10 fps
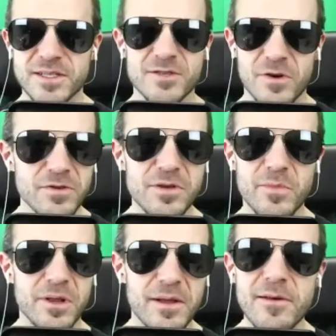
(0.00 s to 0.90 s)
strongly
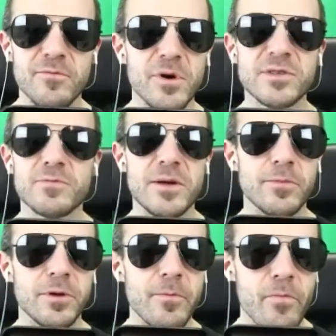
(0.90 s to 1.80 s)
believe most
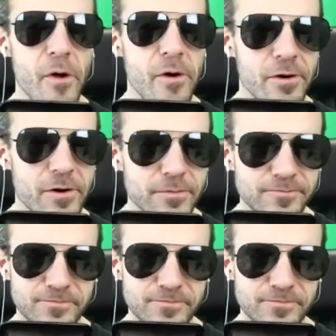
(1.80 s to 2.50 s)
people are,